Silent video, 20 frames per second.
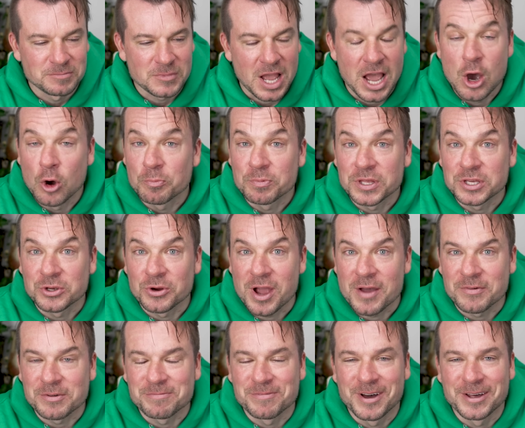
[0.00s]
I hope that you're
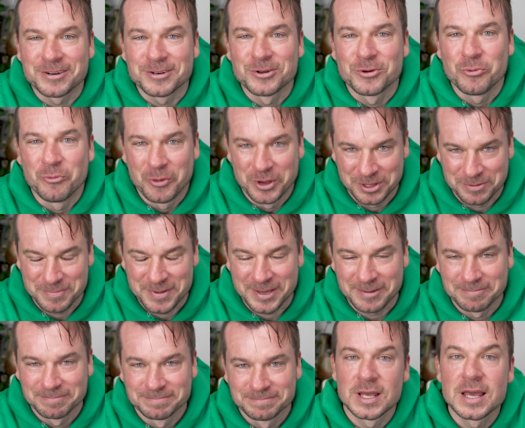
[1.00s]
having fun with me.
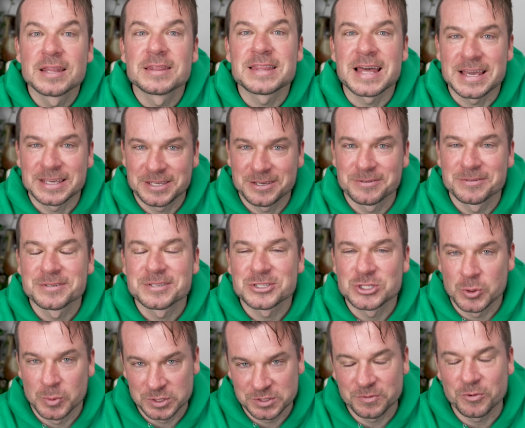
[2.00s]
Thank you
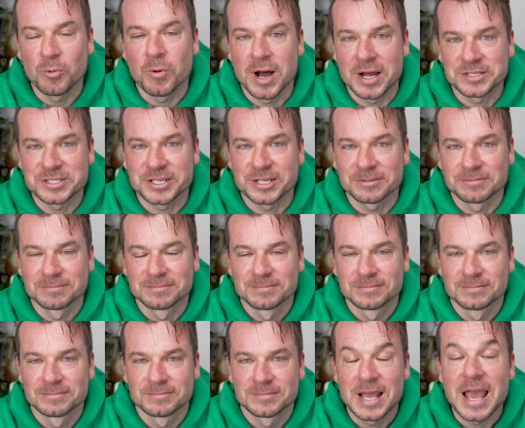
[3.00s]
so much for watching,
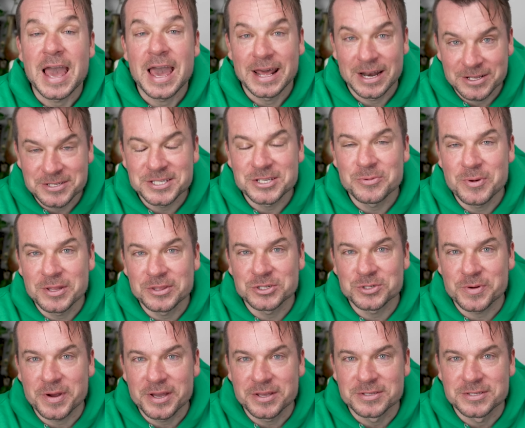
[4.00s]
and I'll see you on the
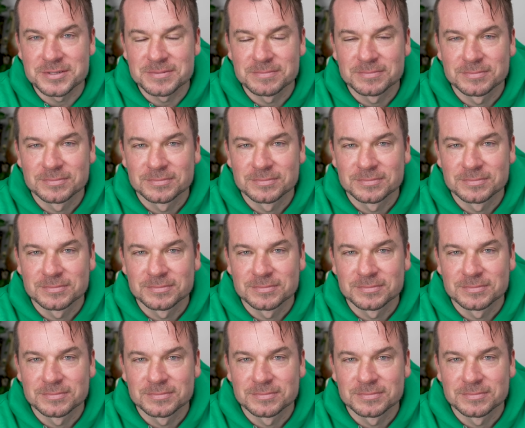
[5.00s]
trails.